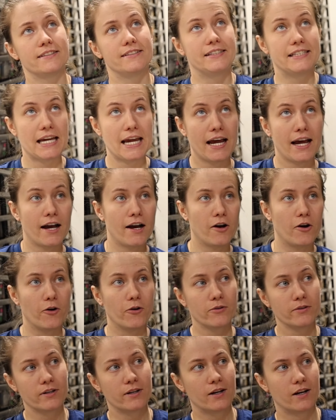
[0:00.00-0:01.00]

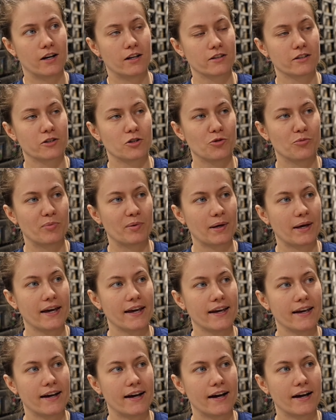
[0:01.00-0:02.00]
down a little
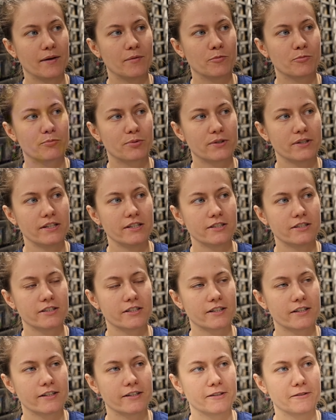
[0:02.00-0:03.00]
bit, I'm pretty
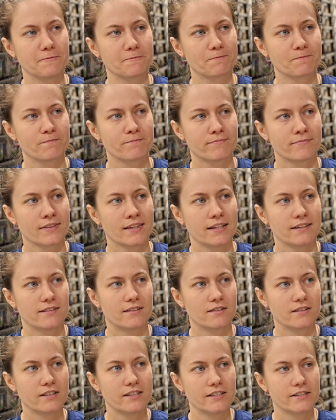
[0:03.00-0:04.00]
sure
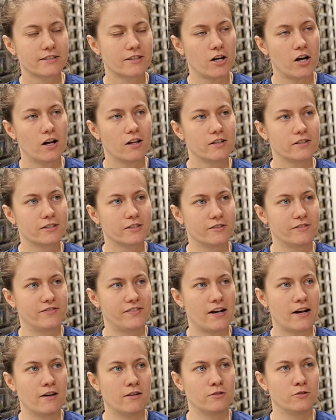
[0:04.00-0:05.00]
the Linalis are
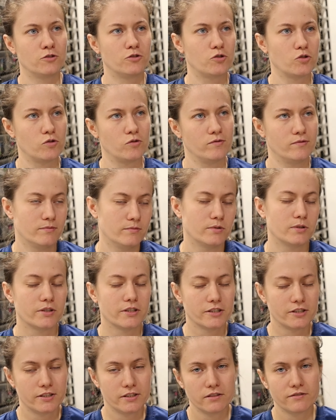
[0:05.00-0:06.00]
found. Well,
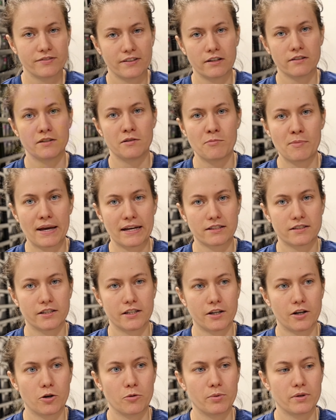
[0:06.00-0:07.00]
they're still found in
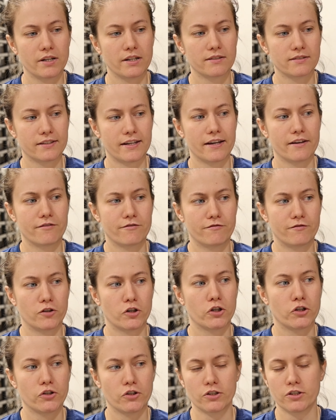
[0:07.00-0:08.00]
Mexico, but it's like
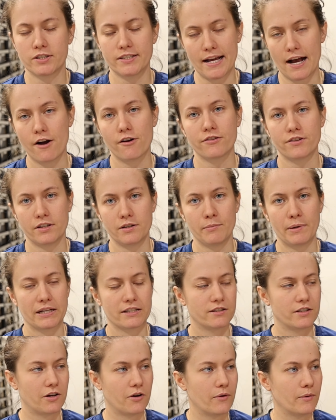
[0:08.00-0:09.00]
further south in
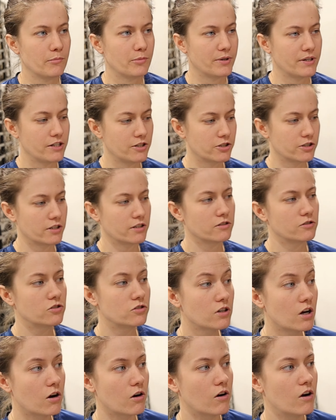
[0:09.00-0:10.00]
Mexico, I'm pretty sure.
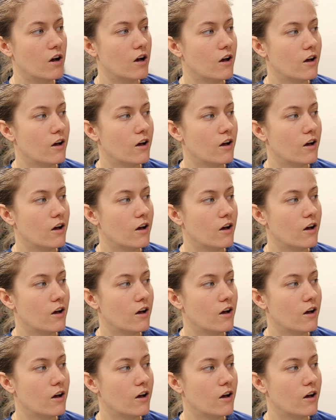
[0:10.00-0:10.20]
So,